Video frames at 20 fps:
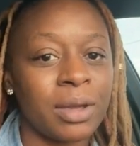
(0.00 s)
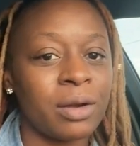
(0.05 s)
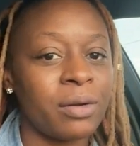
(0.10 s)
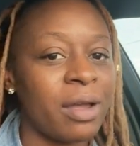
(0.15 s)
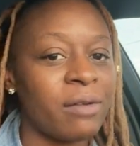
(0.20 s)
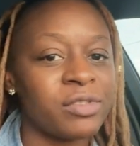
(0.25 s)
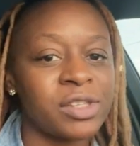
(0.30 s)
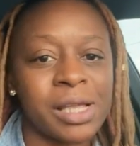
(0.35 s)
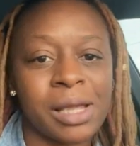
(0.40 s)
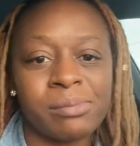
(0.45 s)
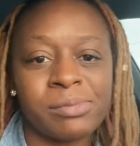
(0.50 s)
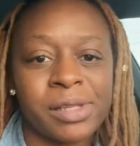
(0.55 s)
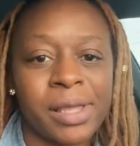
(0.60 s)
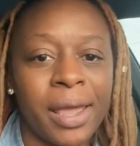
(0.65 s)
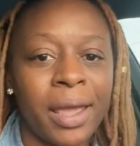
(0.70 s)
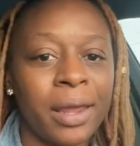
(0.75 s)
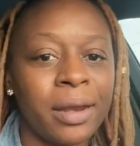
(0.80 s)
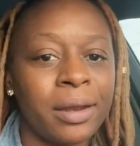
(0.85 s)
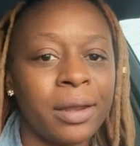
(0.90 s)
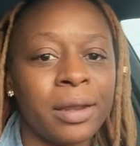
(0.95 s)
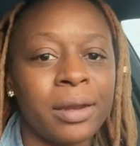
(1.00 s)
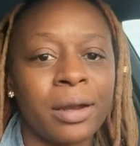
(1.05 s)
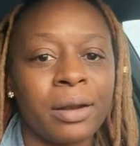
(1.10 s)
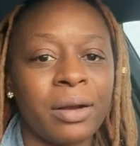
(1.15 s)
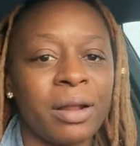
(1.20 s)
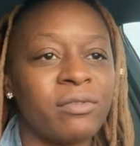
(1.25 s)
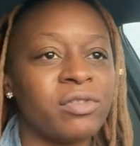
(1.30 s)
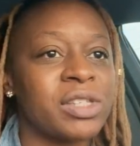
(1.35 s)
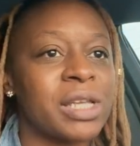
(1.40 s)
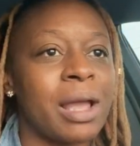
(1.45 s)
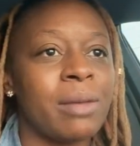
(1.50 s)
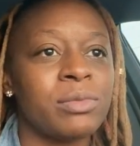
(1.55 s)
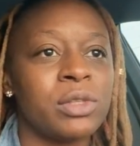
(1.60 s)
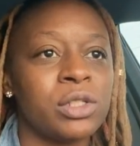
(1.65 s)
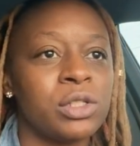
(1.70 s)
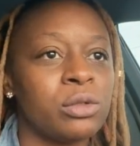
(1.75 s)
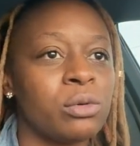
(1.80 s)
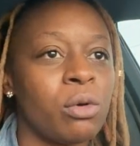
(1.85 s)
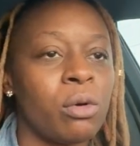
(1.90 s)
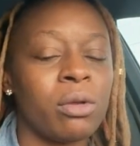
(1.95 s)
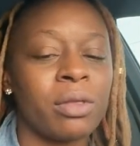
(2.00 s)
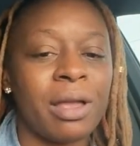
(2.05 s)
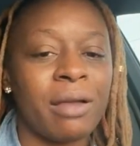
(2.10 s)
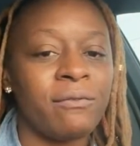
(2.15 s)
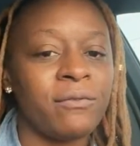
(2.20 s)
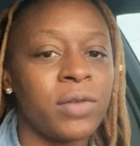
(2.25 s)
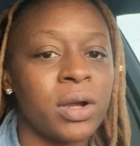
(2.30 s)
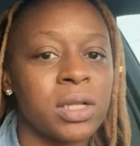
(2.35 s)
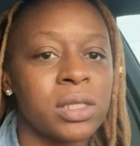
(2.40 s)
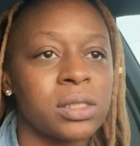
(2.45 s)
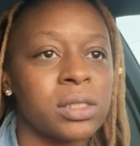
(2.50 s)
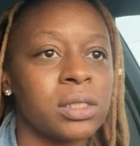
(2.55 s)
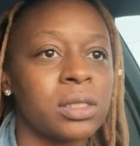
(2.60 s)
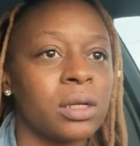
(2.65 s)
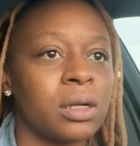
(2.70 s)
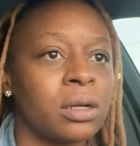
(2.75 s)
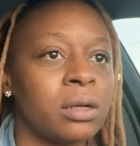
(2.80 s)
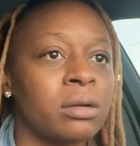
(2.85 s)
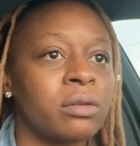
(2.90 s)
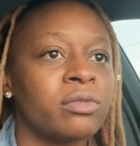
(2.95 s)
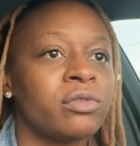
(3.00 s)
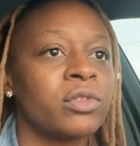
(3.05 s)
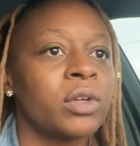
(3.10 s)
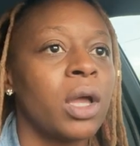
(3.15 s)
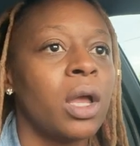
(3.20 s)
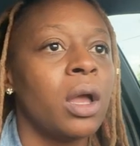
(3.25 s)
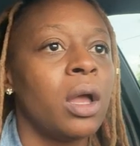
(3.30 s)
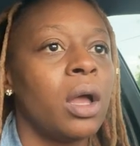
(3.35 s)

I don't have time to edit. I don't have time to do all that fun stuff.